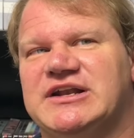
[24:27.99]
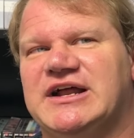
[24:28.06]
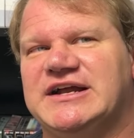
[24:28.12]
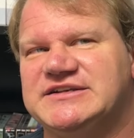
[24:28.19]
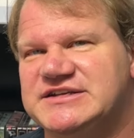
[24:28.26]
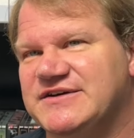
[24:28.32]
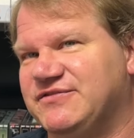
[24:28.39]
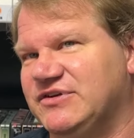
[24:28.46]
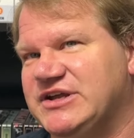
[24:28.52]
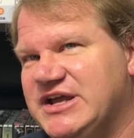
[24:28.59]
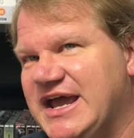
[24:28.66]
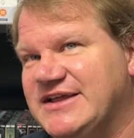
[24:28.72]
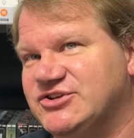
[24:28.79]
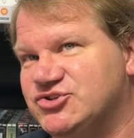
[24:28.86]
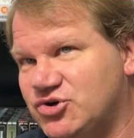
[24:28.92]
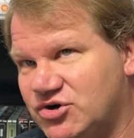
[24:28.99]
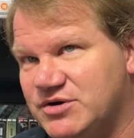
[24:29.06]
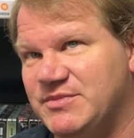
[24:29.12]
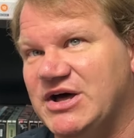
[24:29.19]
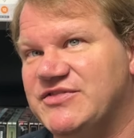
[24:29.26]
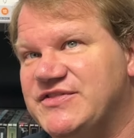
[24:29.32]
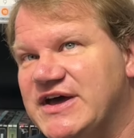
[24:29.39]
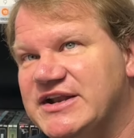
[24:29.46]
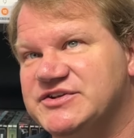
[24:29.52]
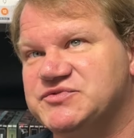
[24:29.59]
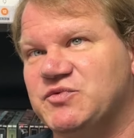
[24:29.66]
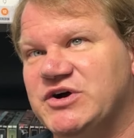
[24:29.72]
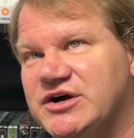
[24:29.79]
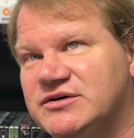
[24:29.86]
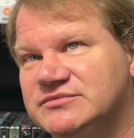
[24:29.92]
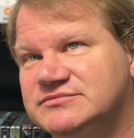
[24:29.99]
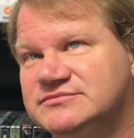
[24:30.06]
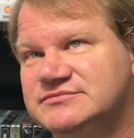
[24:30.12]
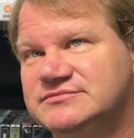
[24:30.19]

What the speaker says: And I definitely had to talk about that as well.